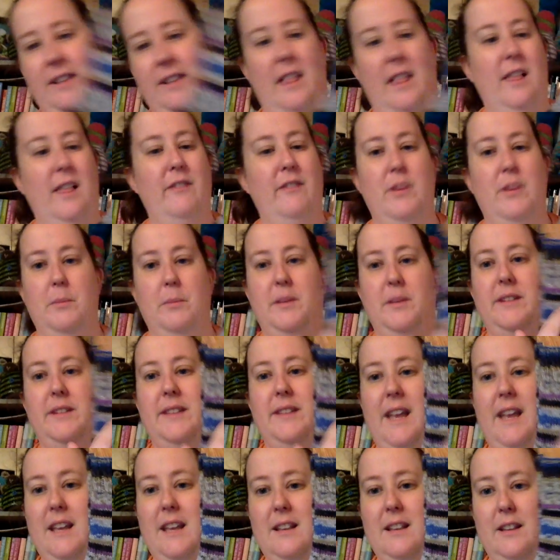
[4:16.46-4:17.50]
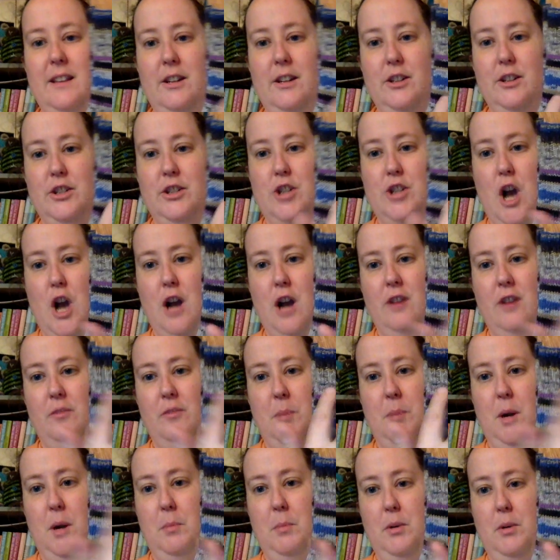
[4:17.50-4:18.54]
I love them. This, like, little shock of
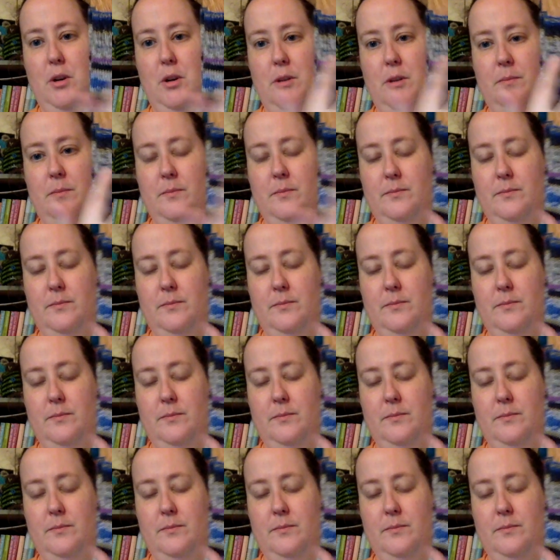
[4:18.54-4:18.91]
purple,